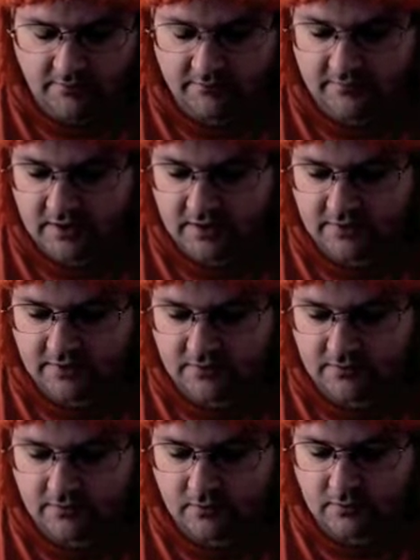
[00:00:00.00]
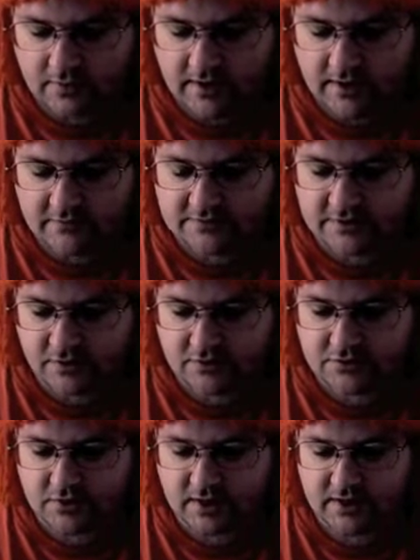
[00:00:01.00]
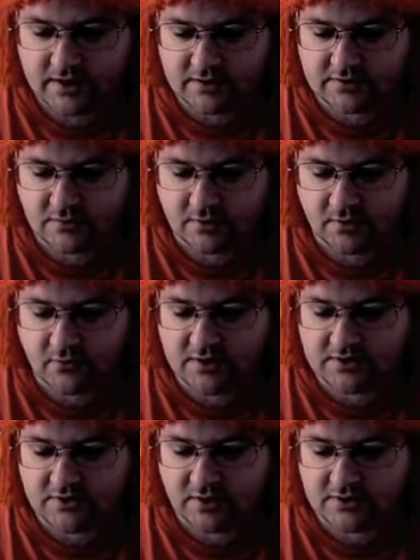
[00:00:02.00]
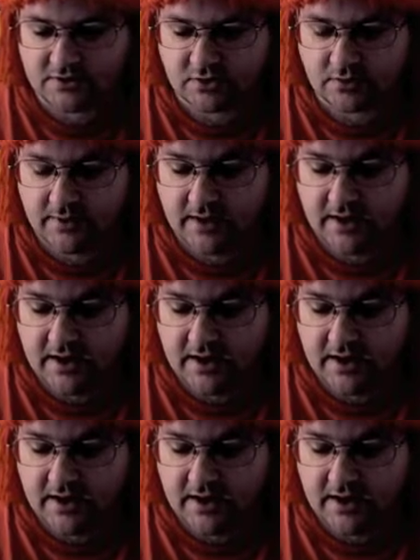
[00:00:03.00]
flying through the negative zone, trying to get to where Reed's trying to show them.